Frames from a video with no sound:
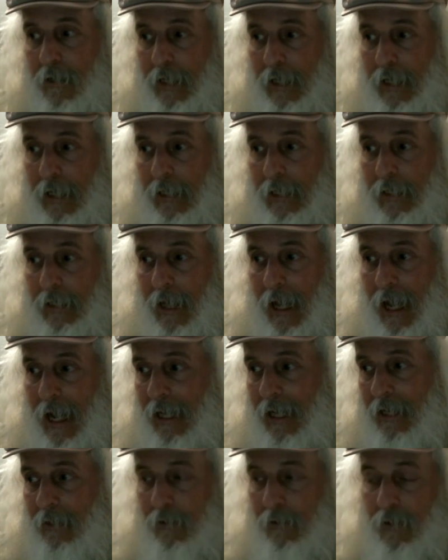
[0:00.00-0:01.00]
in
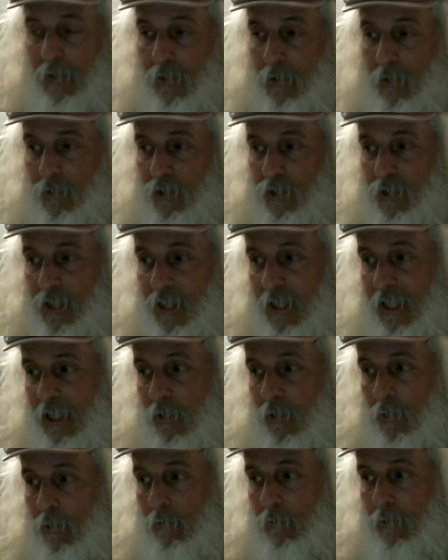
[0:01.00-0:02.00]
any you know city
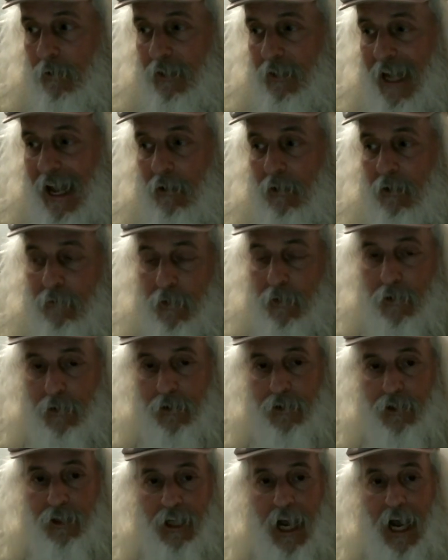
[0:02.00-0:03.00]
or town of a
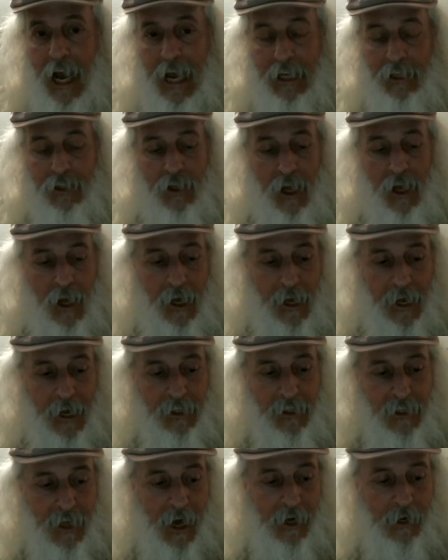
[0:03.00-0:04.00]
good size,
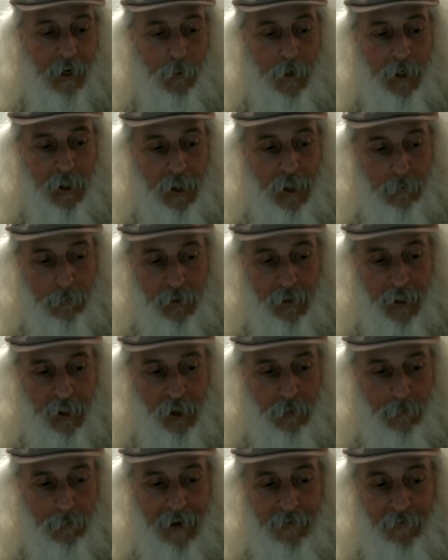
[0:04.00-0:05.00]
it's not unreasonable that
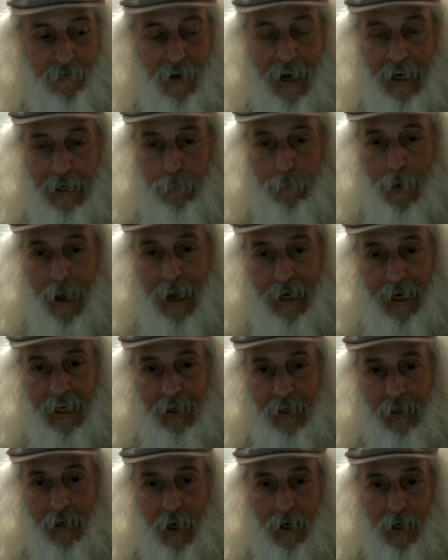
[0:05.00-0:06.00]
you might find a penny
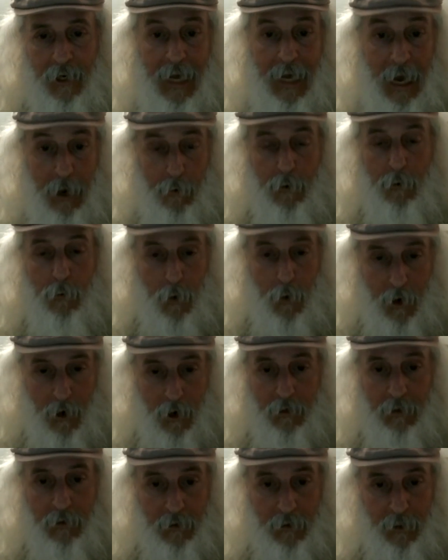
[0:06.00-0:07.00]
on an hour walk,
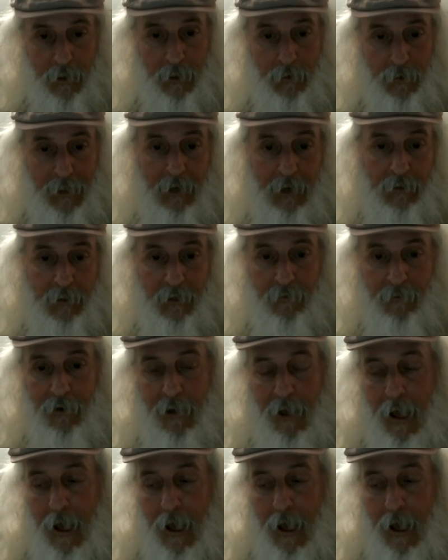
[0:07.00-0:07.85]
you know, down different.